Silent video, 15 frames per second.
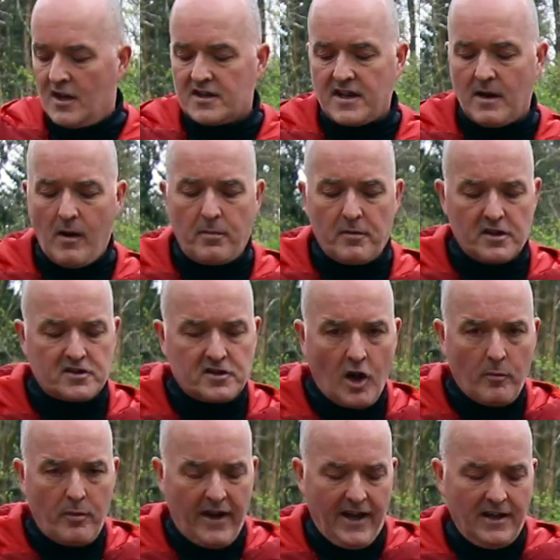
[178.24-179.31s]
So up at the
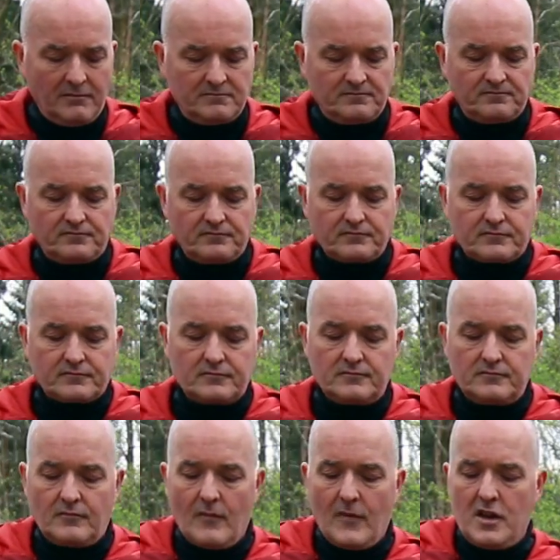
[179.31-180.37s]
top here,
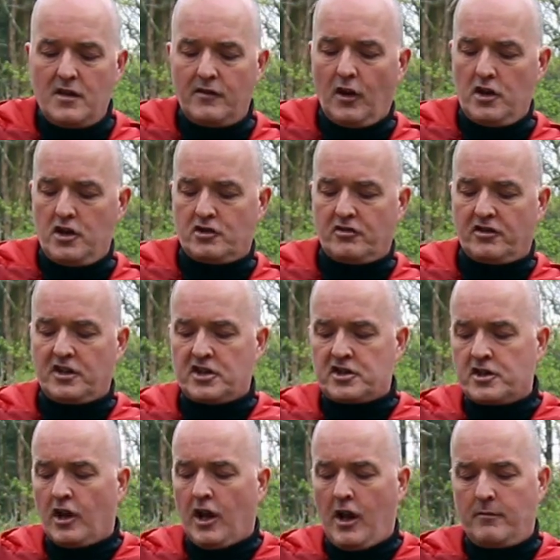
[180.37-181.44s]
you've got your
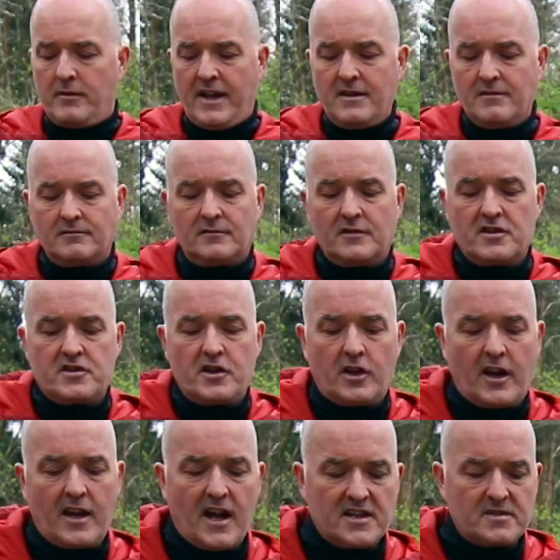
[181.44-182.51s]
traditional opening, so you've
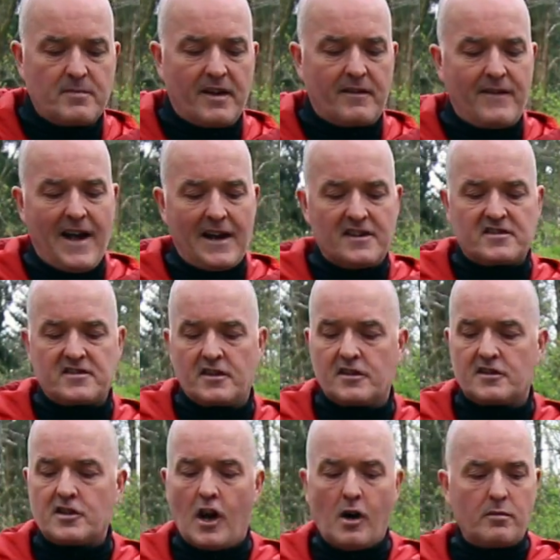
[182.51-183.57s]
got a nice big valance at the
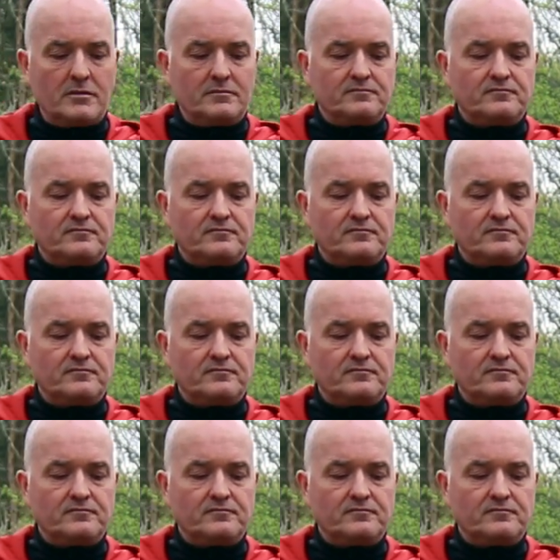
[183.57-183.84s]
top,